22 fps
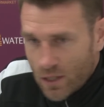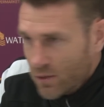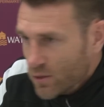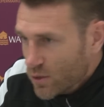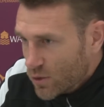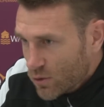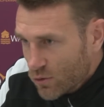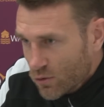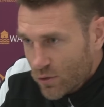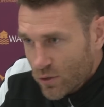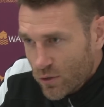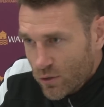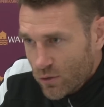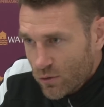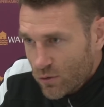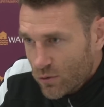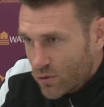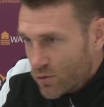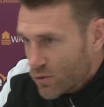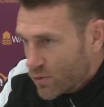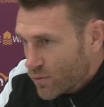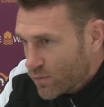England go to the
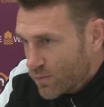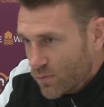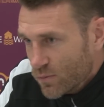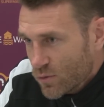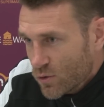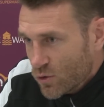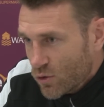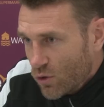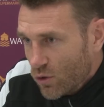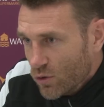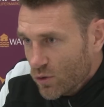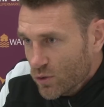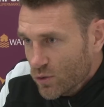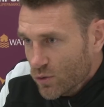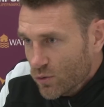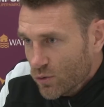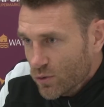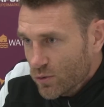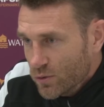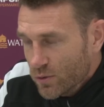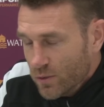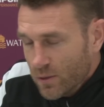Euros, Scotland
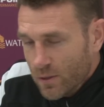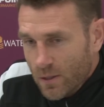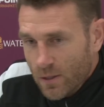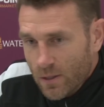don't.